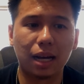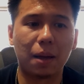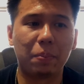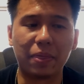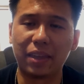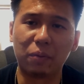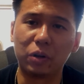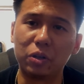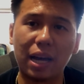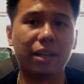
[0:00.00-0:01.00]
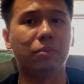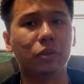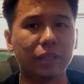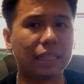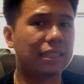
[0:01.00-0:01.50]
but then when you end up
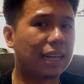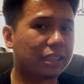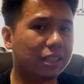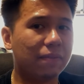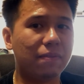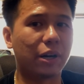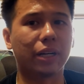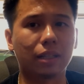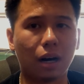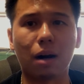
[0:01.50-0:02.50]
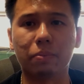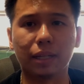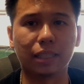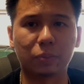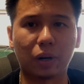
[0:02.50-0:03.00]
doing it, it's actually a very
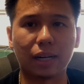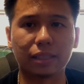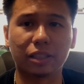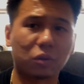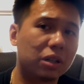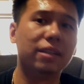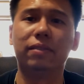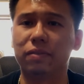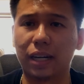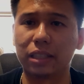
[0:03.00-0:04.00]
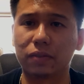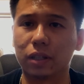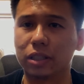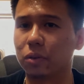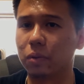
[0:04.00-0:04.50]
complex process, or even vice
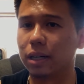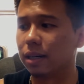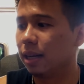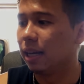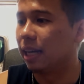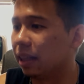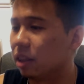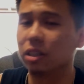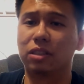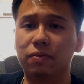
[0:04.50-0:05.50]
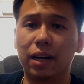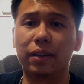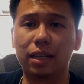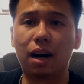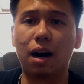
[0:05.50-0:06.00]
versa, where it looks
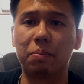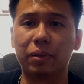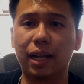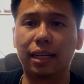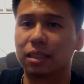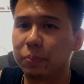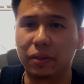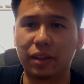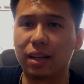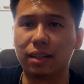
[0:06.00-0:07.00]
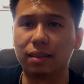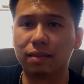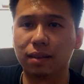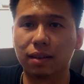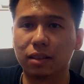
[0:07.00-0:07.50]
very complex, but then
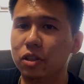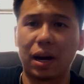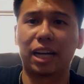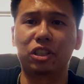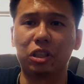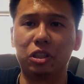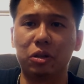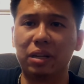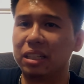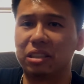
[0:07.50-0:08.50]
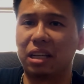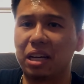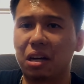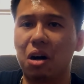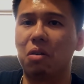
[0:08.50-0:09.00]
you actually do it and it's
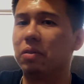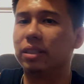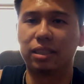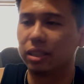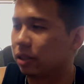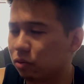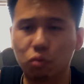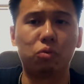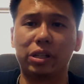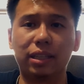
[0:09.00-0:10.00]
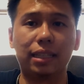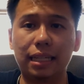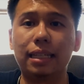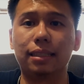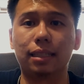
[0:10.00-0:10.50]
like, oh, this is really
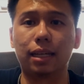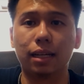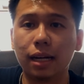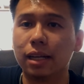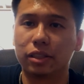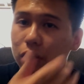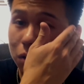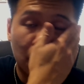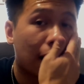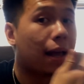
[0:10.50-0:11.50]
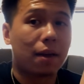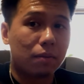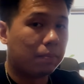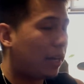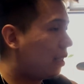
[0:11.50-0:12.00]
easy. So
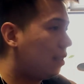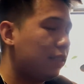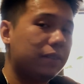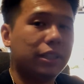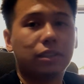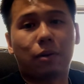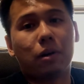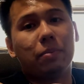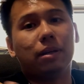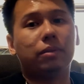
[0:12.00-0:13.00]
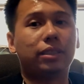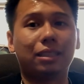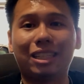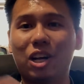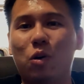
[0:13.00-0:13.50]
making these videos, I want to be able to,
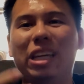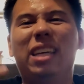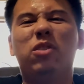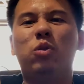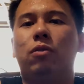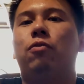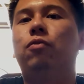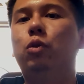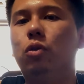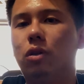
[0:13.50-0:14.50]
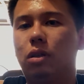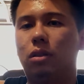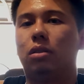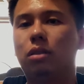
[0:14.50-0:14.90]
you know, give you the full